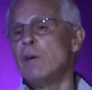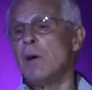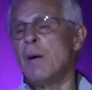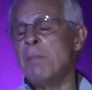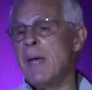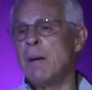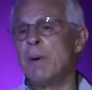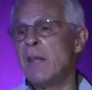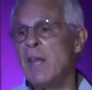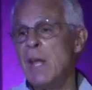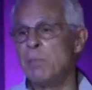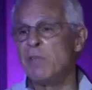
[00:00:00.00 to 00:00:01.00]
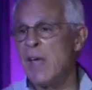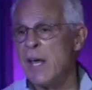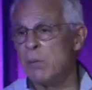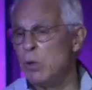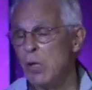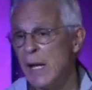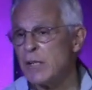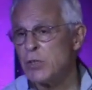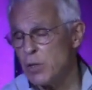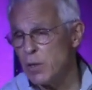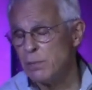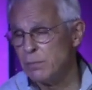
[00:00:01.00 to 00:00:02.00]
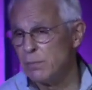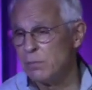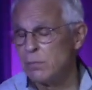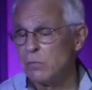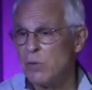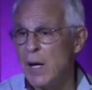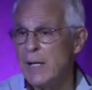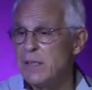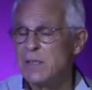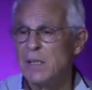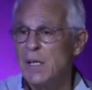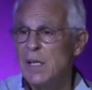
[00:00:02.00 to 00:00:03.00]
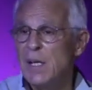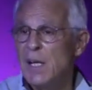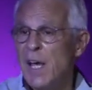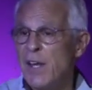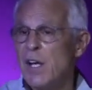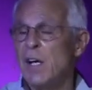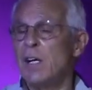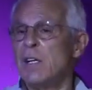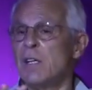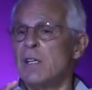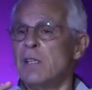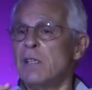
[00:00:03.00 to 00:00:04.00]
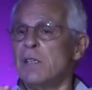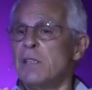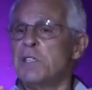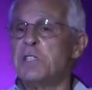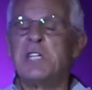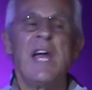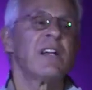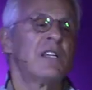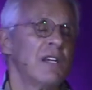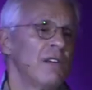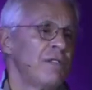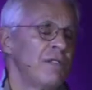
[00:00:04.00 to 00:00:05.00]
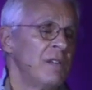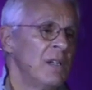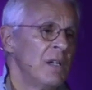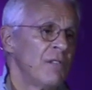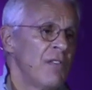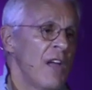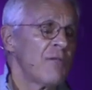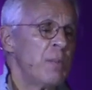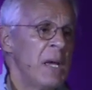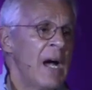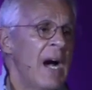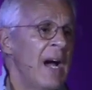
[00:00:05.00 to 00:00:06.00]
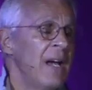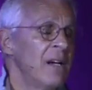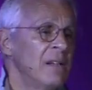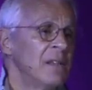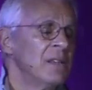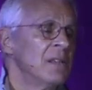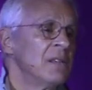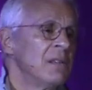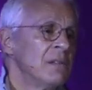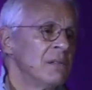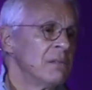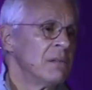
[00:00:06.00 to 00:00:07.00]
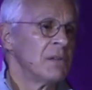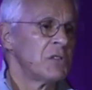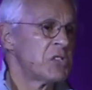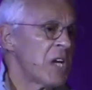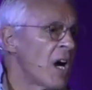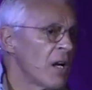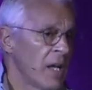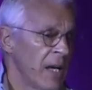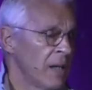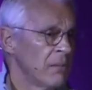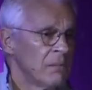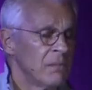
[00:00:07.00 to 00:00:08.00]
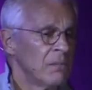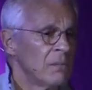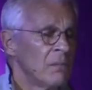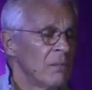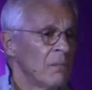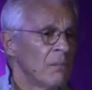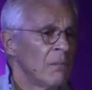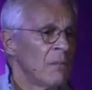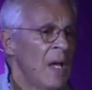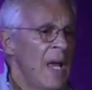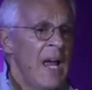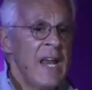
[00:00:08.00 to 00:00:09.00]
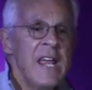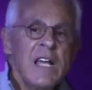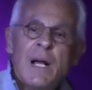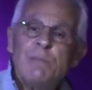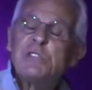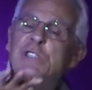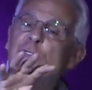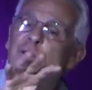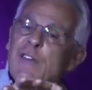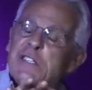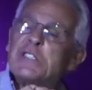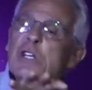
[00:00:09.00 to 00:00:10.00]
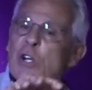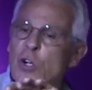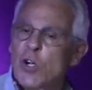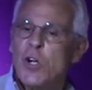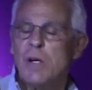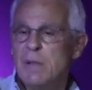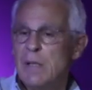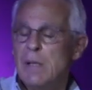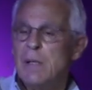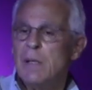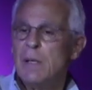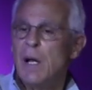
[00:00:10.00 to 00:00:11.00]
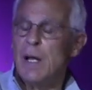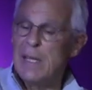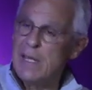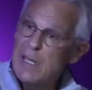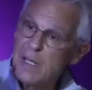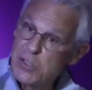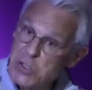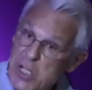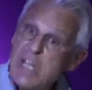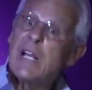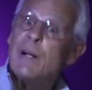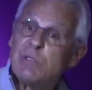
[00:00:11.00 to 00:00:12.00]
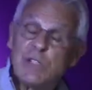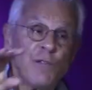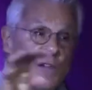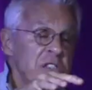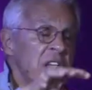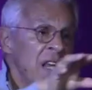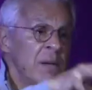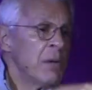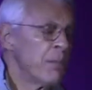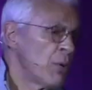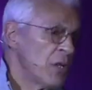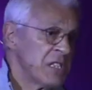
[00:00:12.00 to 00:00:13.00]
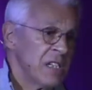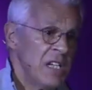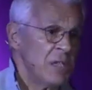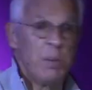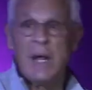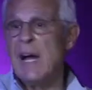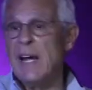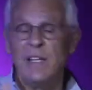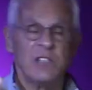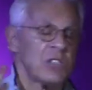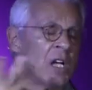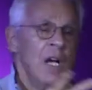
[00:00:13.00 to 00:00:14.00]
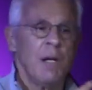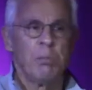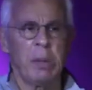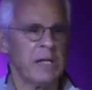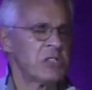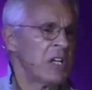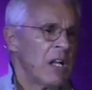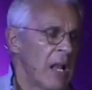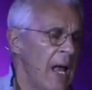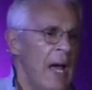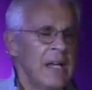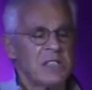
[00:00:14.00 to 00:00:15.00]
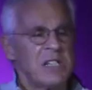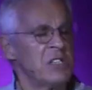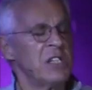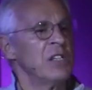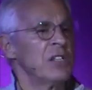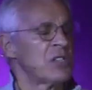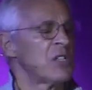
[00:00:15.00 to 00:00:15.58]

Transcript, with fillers: a man by the name of Hannibal Lecter, right? And a detective for the FBI, Starling. And he comes to visit her. Uh, she comes to visit him in prison. He's behind this plexiglass, he's in this,